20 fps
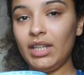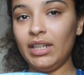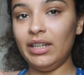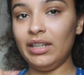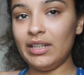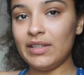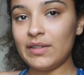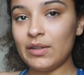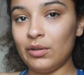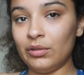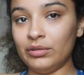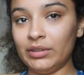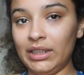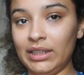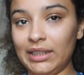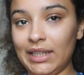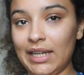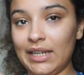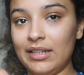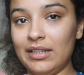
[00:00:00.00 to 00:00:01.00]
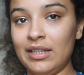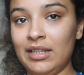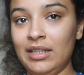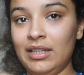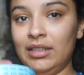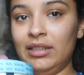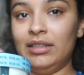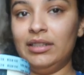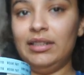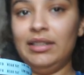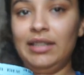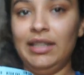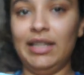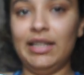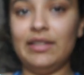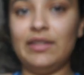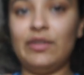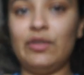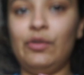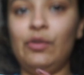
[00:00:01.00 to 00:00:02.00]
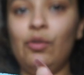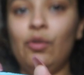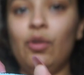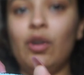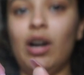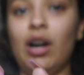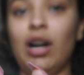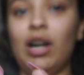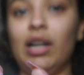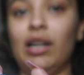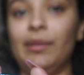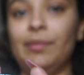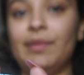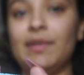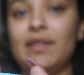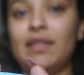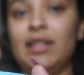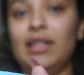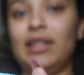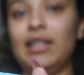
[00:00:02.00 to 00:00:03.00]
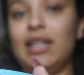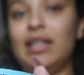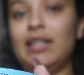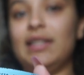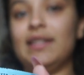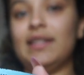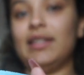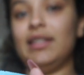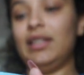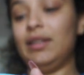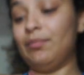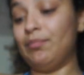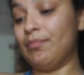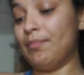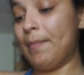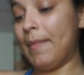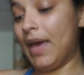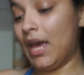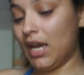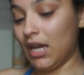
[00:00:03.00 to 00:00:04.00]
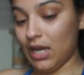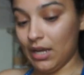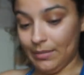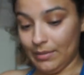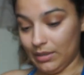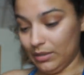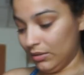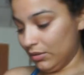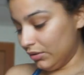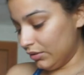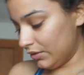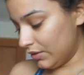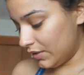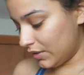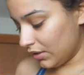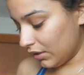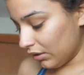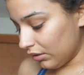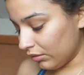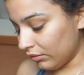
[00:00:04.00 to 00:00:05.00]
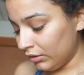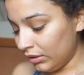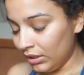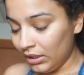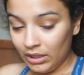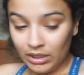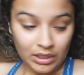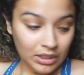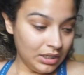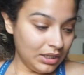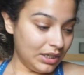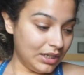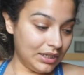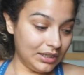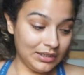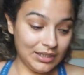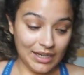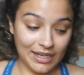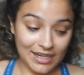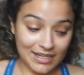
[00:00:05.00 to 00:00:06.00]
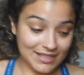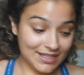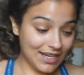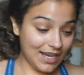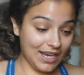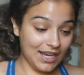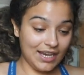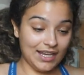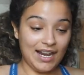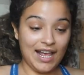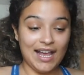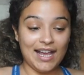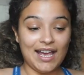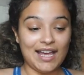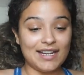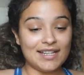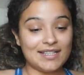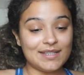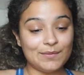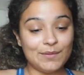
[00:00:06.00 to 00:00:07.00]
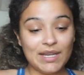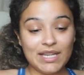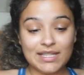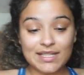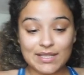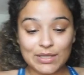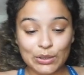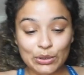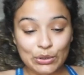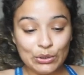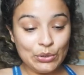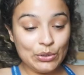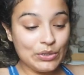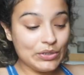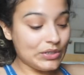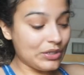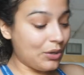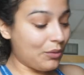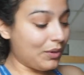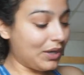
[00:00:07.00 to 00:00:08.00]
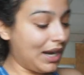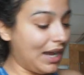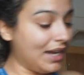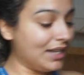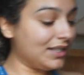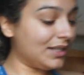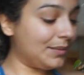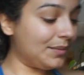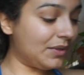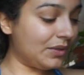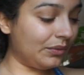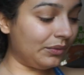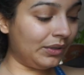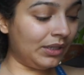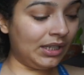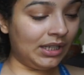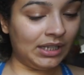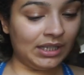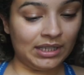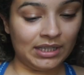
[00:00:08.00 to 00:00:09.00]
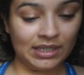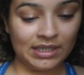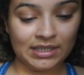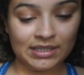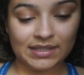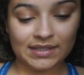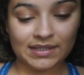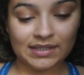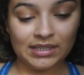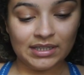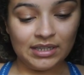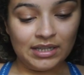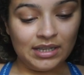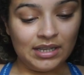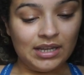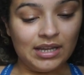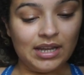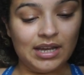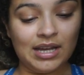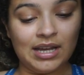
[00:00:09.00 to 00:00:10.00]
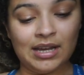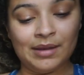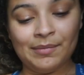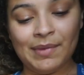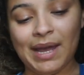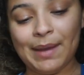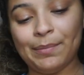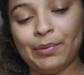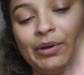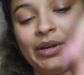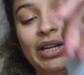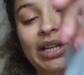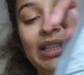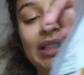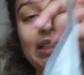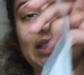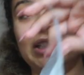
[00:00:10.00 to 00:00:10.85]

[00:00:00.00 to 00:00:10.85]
and it's only like net 2 carbs, and that is impeccable. So, and like I said, I got a sweet tooth, so what I end up doing is I put a